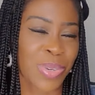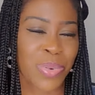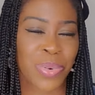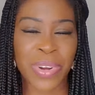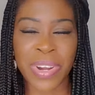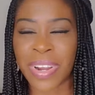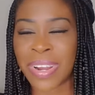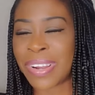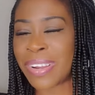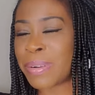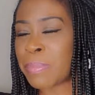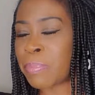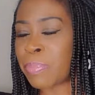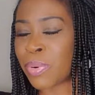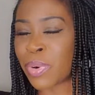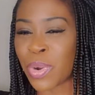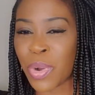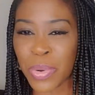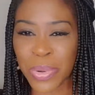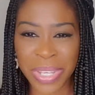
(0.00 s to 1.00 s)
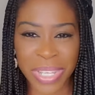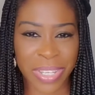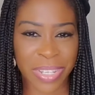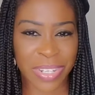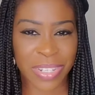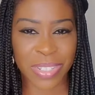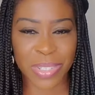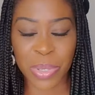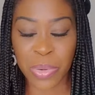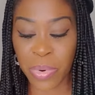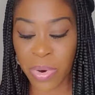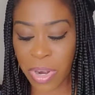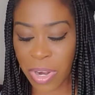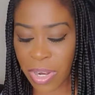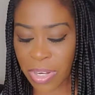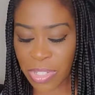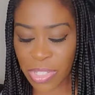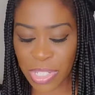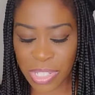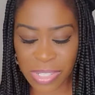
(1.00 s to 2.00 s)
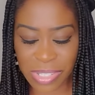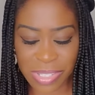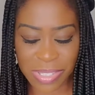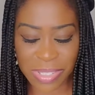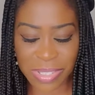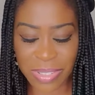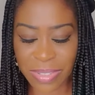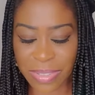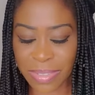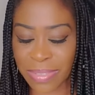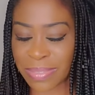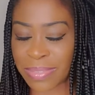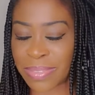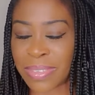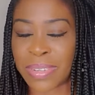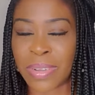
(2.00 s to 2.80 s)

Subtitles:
you're broken, you just